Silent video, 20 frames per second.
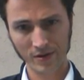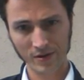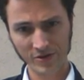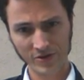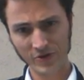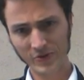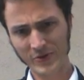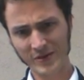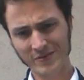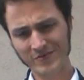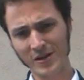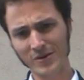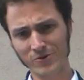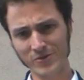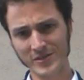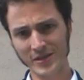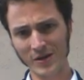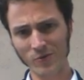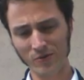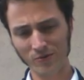Do you even
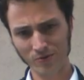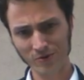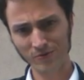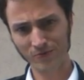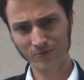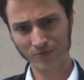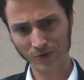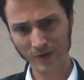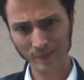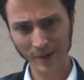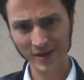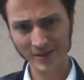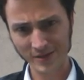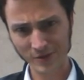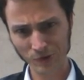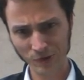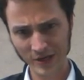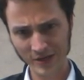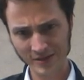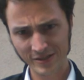understand what real
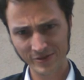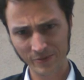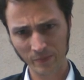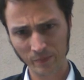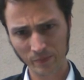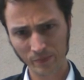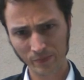Freemasonry is?